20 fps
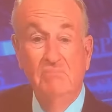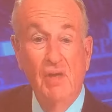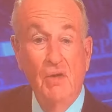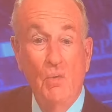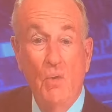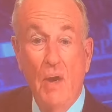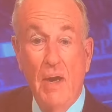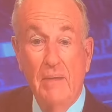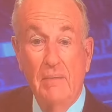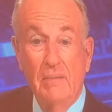
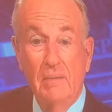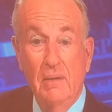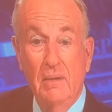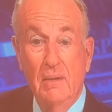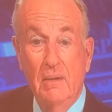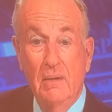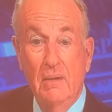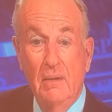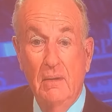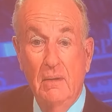didn't want
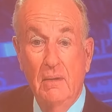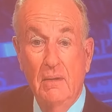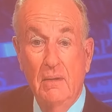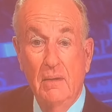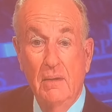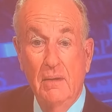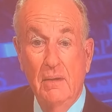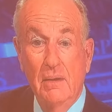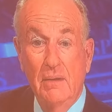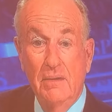
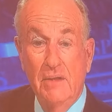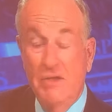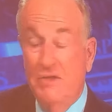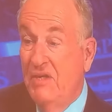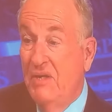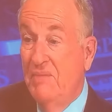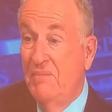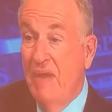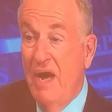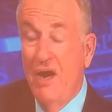it.
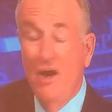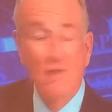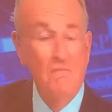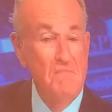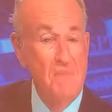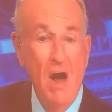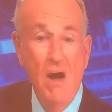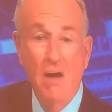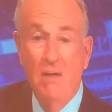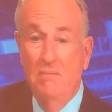DC
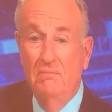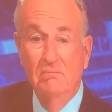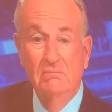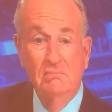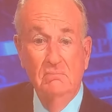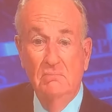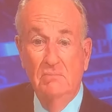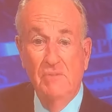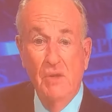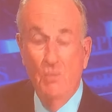Mayor? No,
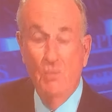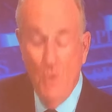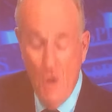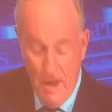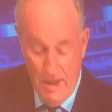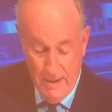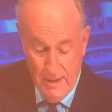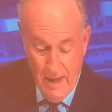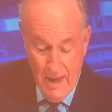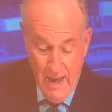didn't
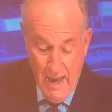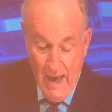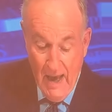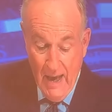want it.